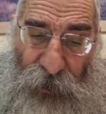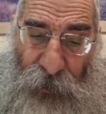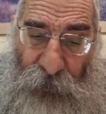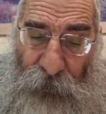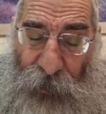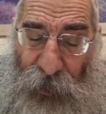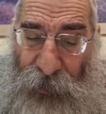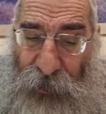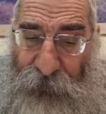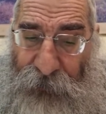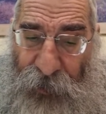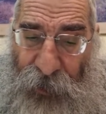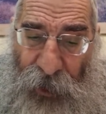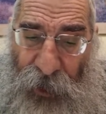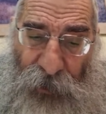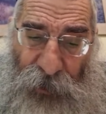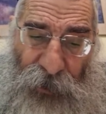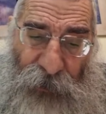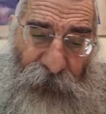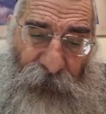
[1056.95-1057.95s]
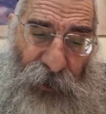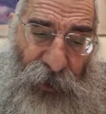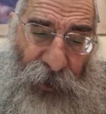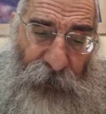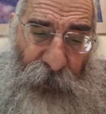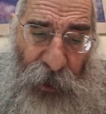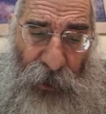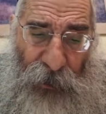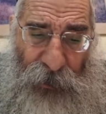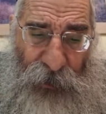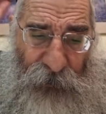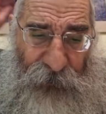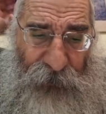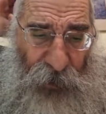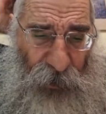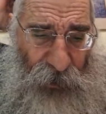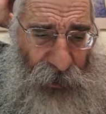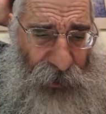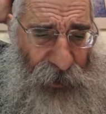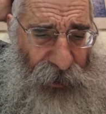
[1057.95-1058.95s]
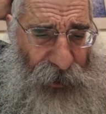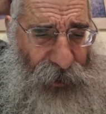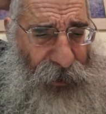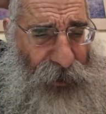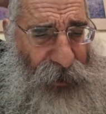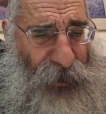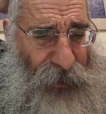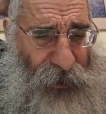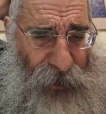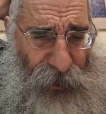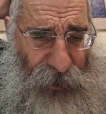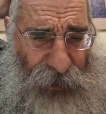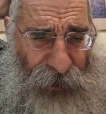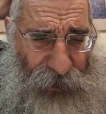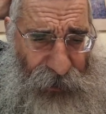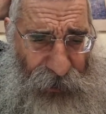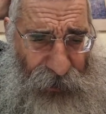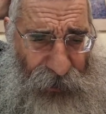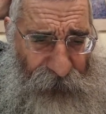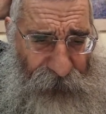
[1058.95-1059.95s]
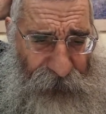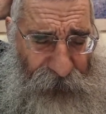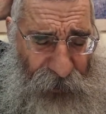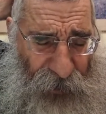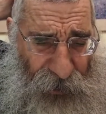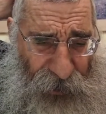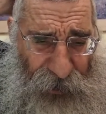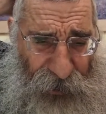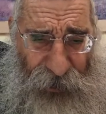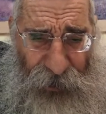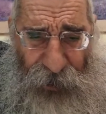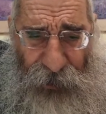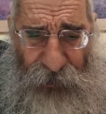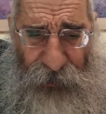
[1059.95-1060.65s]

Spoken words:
the rectification of the sparks of holiness that have fallen there.